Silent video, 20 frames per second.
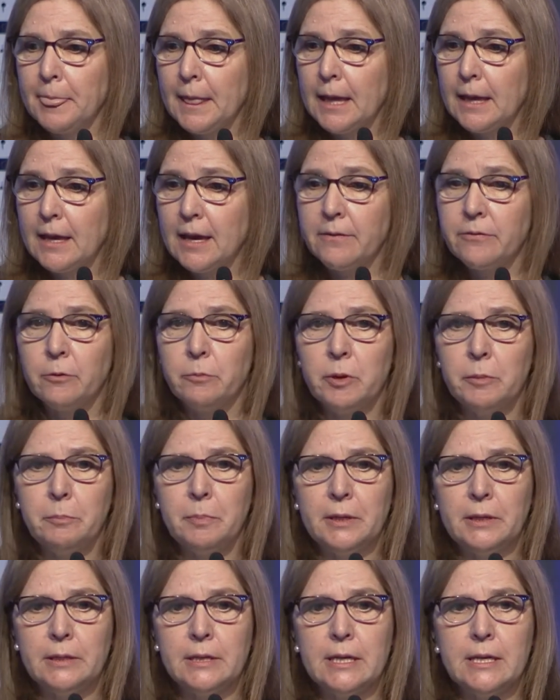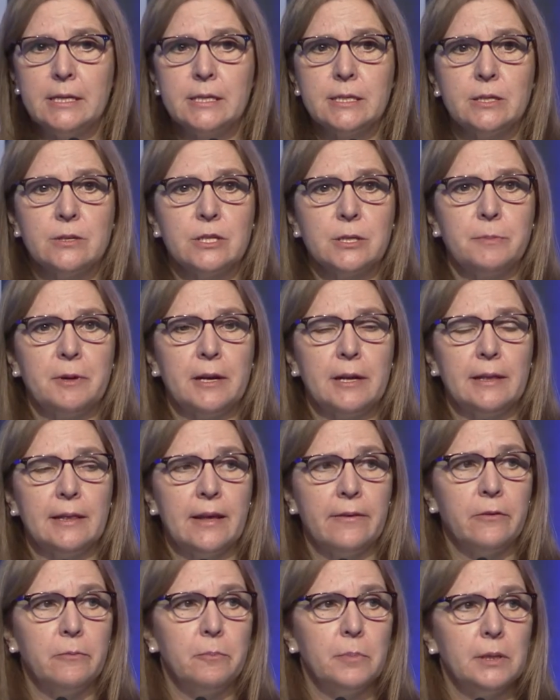Government buildings, there's about
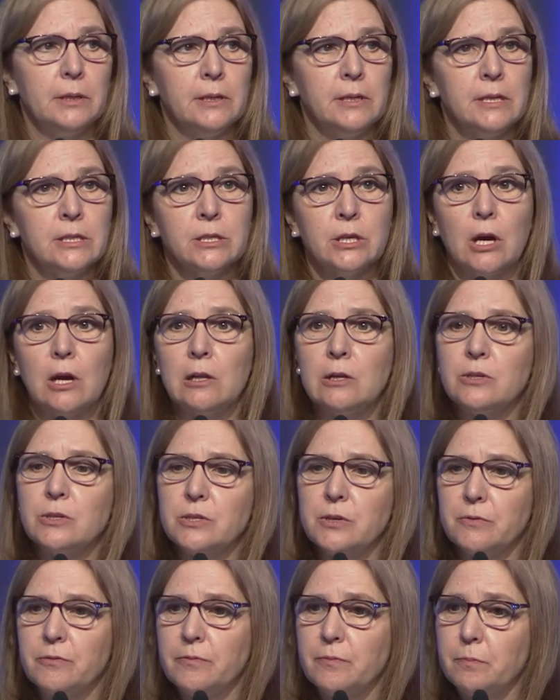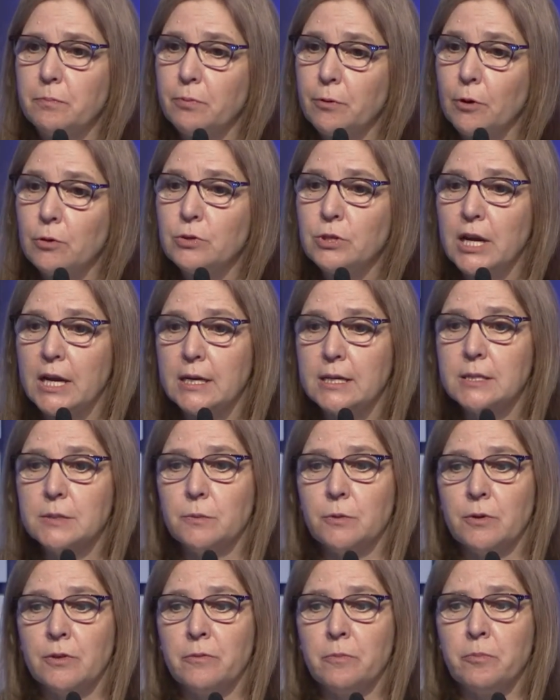$11 billion of projects
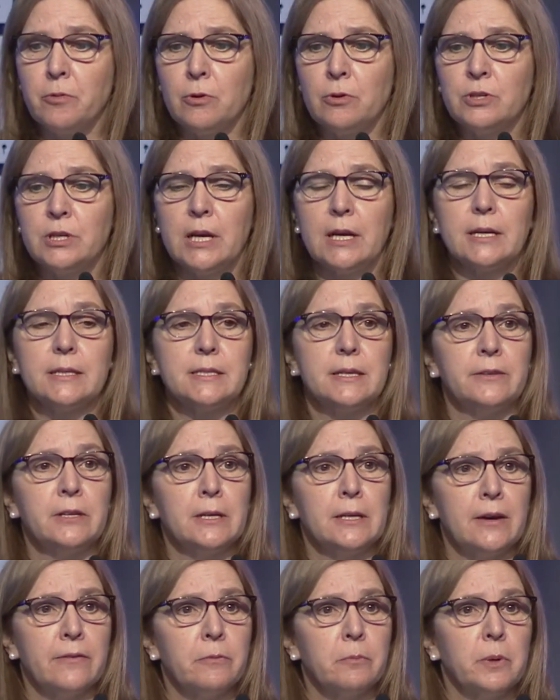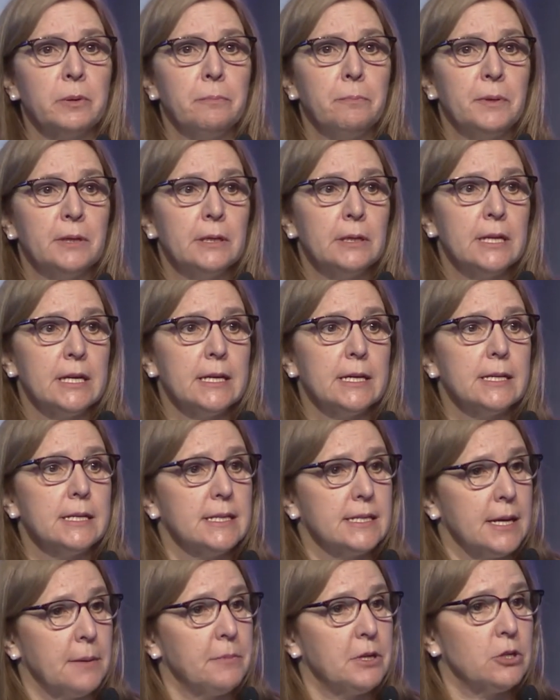worth of projects in government buildings,
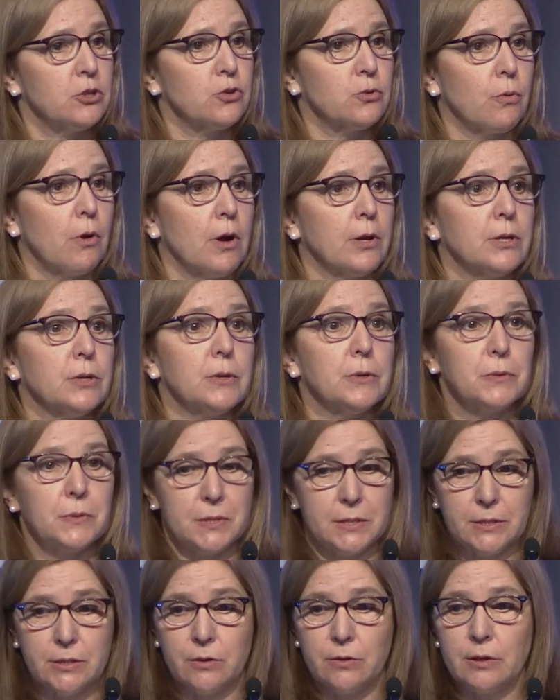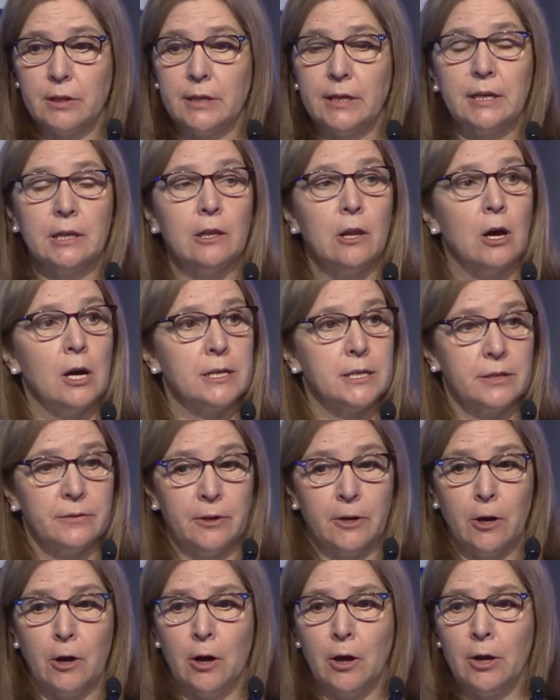some in Toronto, certainly a lot
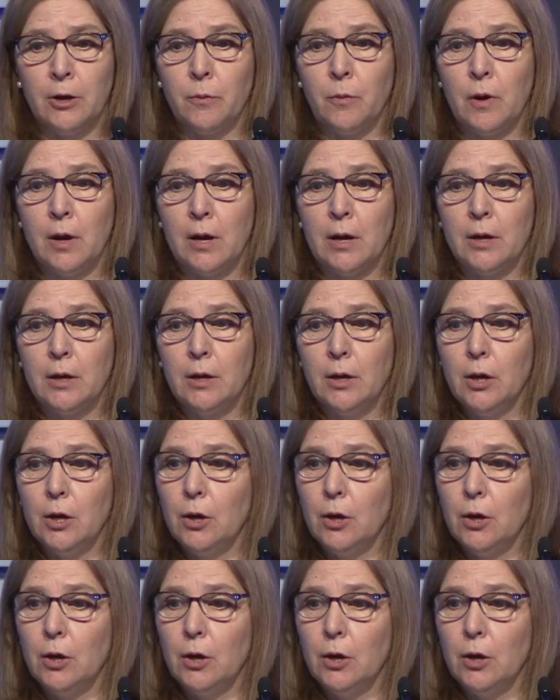in Ottawa.